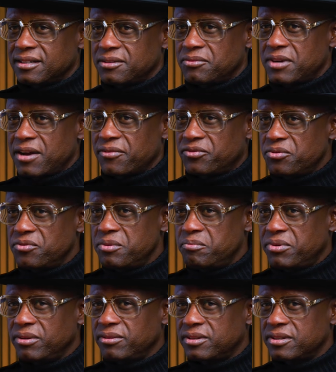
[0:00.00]
Well, after we
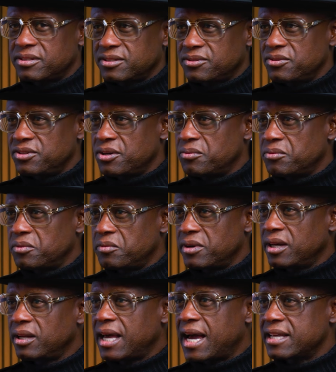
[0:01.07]
built the studio, we
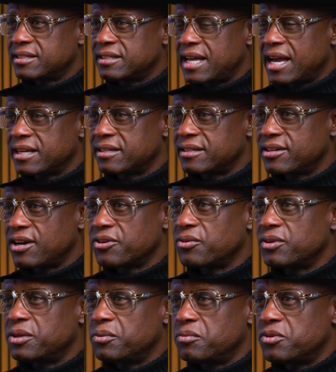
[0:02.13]
realized that not
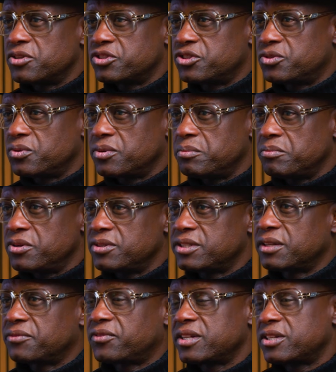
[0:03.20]
only we was doing
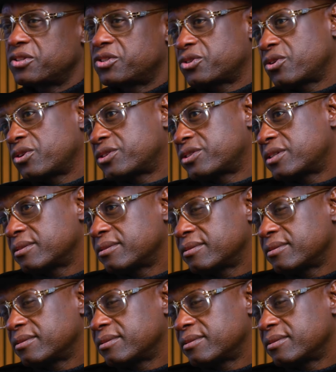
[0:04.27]
music for the church